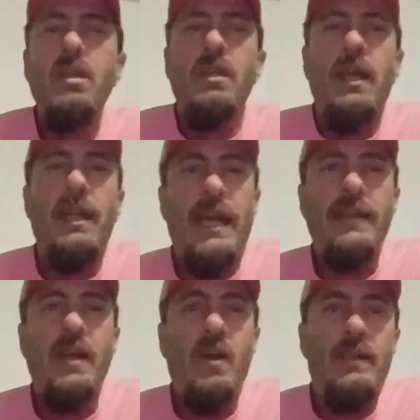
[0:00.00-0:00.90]
And I
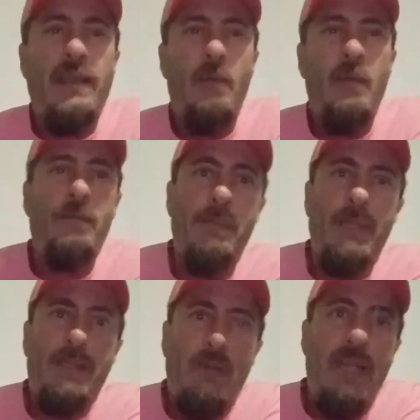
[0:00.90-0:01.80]
know because I went from a
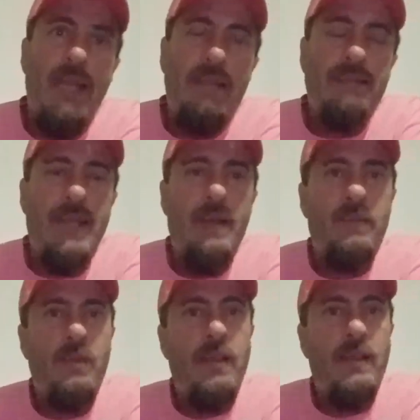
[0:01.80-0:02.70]
3X down
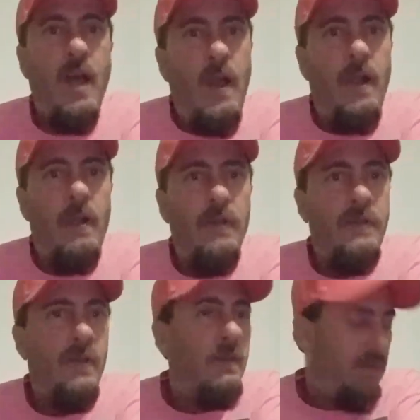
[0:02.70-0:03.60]
to a large.